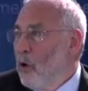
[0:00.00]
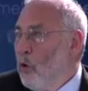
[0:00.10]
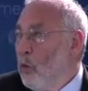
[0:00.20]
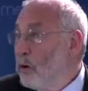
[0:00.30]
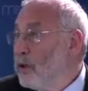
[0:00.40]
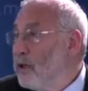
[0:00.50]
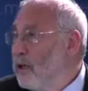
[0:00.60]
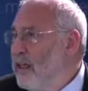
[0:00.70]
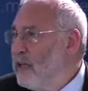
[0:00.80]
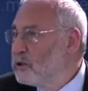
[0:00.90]
Well,
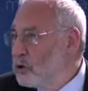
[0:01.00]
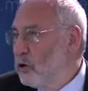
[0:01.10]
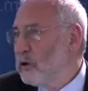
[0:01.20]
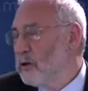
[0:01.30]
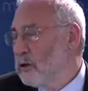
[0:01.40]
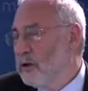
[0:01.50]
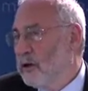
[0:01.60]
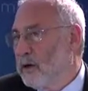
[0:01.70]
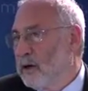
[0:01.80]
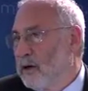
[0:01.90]
it took
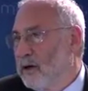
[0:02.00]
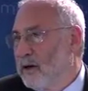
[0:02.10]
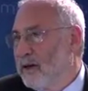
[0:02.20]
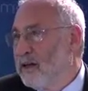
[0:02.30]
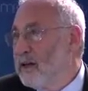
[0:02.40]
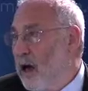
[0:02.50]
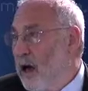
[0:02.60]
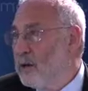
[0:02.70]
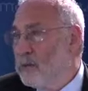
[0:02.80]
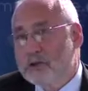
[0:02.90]

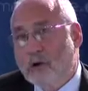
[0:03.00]
economists